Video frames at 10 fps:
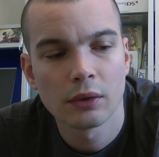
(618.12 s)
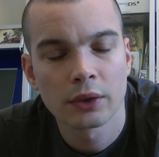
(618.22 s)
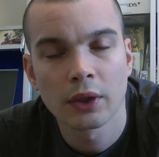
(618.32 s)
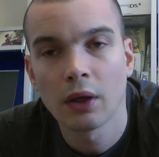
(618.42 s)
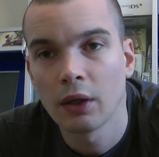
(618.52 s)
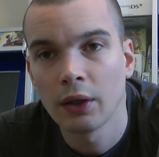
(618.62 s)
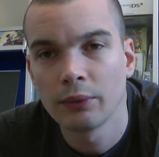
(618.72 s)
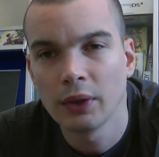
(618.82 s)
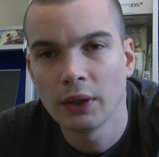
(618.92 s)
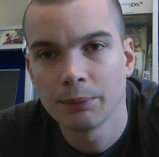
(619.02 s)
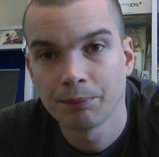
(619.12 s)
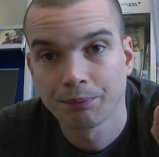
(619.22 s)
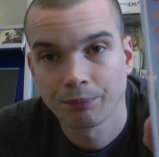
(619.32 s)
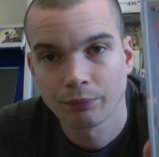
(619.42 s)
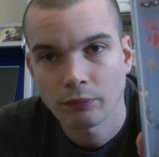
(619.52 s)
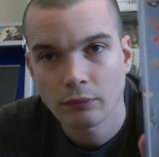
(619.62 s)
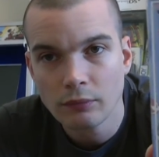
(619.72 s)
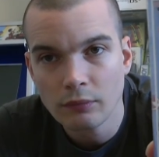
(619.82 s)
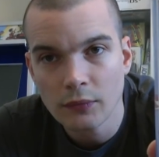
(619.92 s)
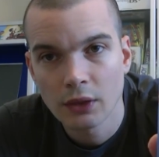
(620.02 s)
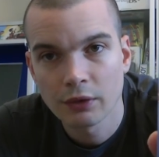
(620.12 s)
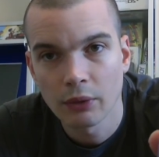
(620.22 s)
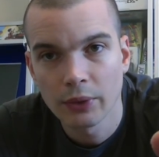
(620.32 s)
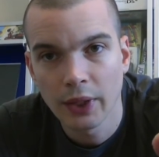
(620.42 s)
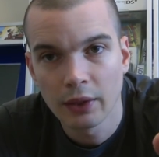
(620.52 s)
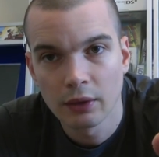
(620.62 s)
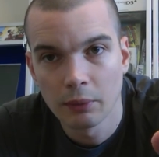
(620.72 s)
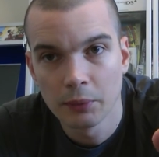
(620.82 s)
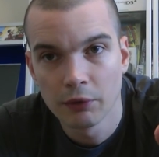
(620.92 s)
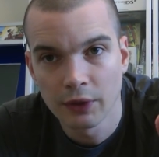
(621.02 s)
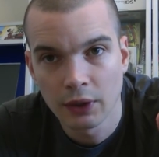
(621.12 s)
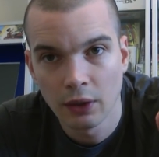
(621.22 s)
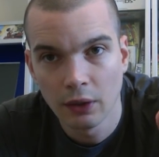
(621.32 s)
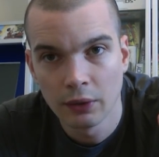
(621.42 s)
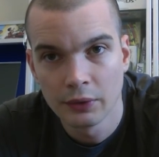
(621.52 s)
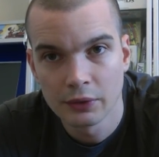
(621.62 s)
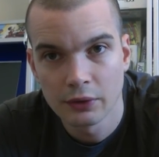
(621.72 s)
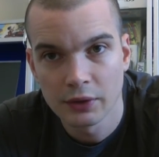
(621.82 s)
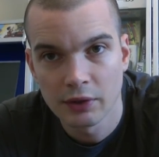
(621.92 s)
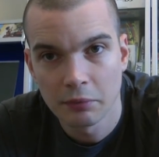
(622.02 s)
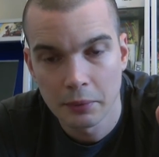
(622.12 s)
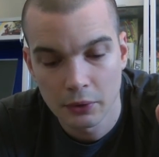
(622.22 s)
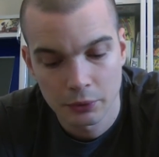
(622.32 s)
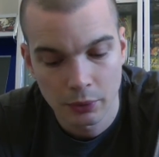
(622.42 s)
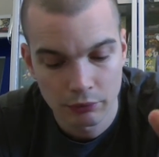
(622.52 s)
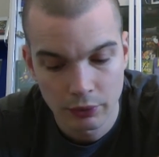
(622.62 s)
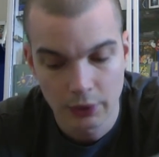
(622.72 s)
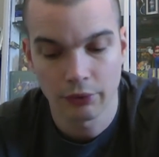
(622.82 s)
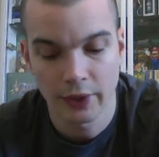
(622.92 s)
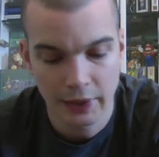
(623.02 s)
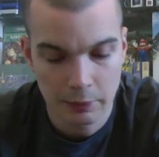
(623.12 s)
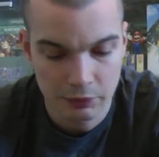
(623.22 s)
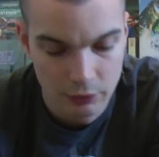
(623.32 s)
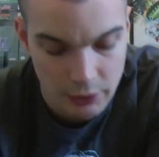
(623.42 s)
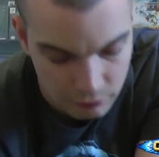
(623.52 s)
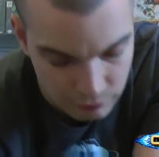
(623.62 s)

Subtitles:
cart only. So yeah, I'll move the cart on. It's nice to have a box one. Really great games, really good